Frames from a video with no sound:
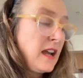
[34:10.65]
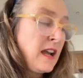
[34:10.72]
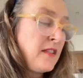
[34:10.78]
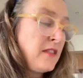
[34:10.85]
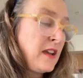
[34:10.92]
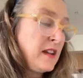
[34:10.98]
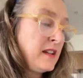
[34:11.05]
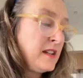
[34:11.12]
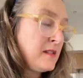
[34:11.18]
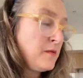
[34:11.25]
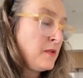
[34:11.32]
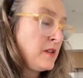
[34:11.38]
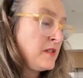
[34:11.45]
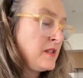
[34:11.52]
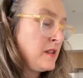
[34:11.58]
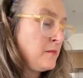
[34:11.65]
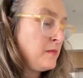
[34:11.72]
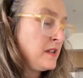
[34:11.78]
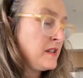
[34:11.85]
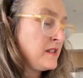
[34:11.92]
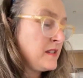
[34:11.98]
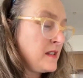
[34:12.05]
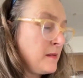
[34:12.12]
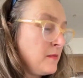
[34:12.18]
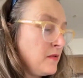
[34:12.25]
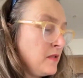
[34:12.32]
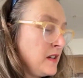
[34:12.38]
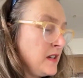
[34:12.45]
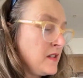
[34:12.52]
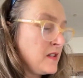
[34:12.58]
and that his words had been
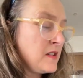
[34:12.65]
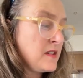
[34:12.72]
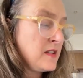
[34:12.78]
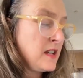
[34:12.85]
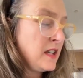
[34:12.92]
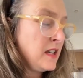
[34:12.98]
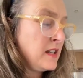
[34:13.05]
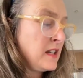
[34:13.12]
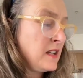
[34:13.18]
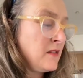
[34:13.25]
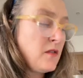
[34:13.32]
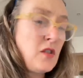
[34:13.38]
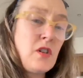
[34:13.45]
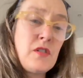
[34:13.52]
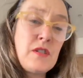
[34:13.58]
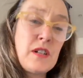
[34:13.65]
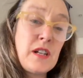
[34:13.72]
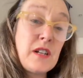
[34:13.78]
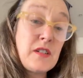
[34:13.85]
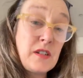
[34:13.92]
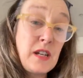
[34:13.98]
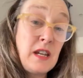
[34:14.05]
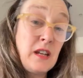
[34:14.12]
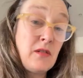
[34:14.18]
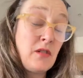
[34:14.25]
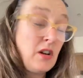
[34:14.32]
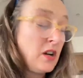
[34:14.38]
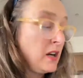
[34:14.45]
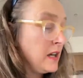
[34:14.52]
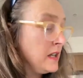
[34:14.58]
summarised and taken out of context. He
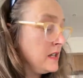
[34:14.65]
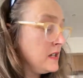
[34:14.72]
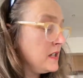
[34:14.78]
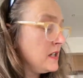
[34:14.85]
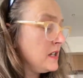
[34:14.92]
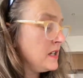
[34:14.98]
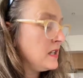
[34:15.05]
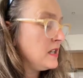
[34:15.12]
cried.